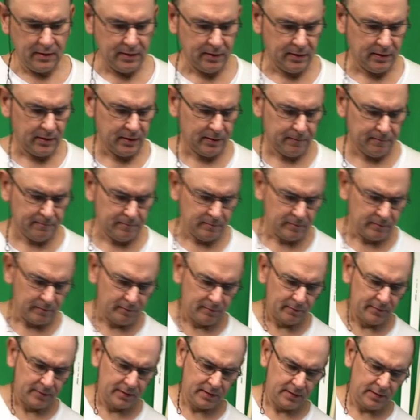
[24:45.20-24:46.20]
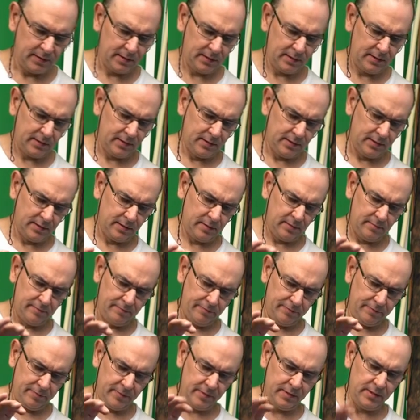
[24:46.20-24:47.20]
Yeah, and
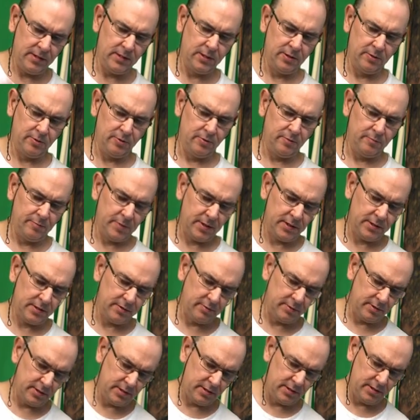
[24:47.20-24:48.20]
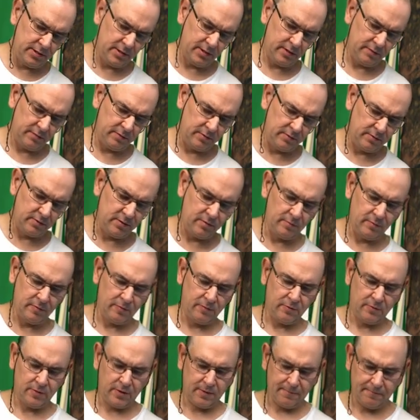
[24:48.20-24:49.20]
um, these are good base switches. I've used them
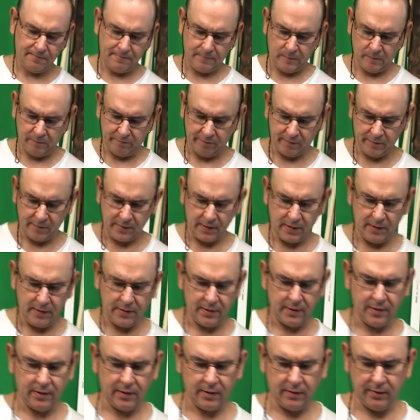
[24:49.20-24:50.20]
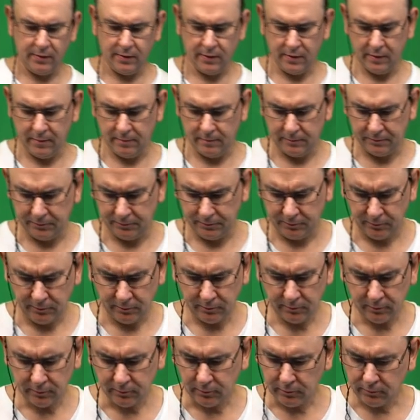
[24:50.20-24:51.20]
before, and. Um,
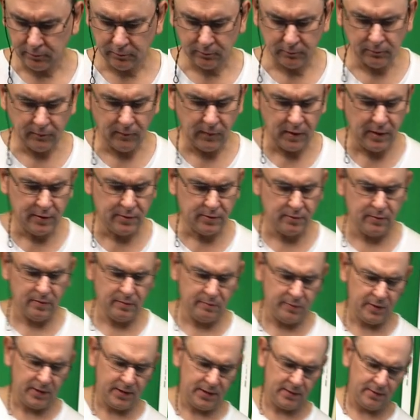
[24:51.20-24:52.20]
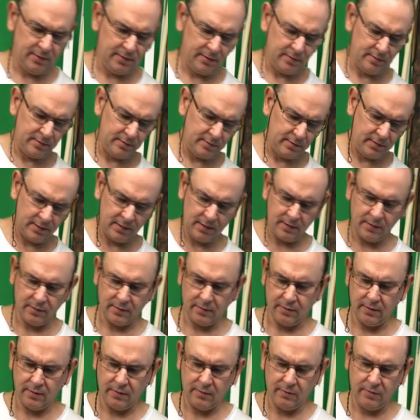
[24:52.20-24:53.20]
so when we
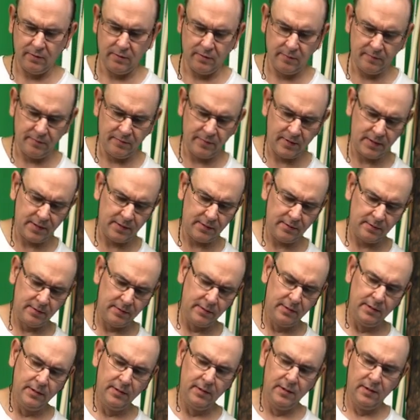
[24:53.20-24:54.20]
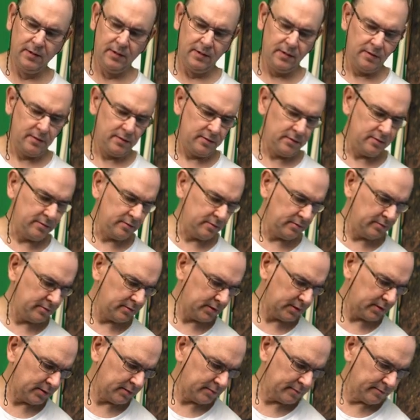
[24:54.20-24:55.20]
enter a room, then you
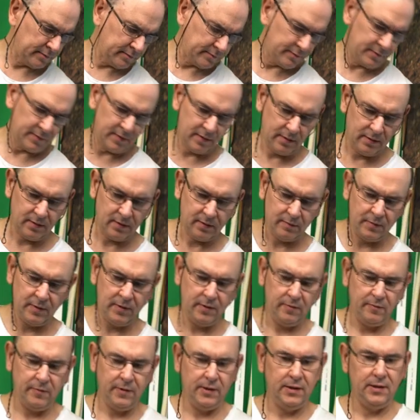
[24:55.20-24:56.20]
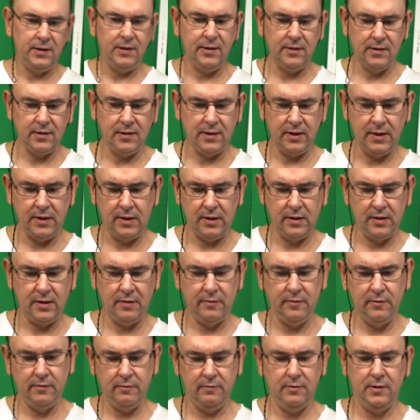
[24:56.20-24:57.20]
um, come in with the Ethernet
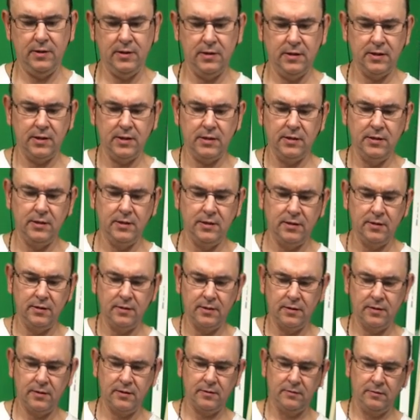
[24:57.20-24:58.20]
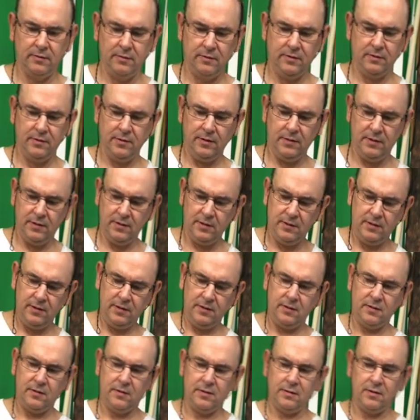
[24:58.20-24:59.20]
cable, connect it in there,
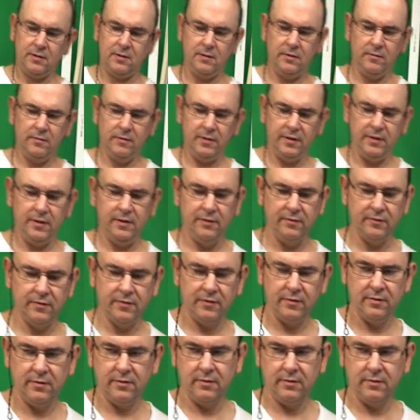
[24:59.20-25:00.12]
and then you leave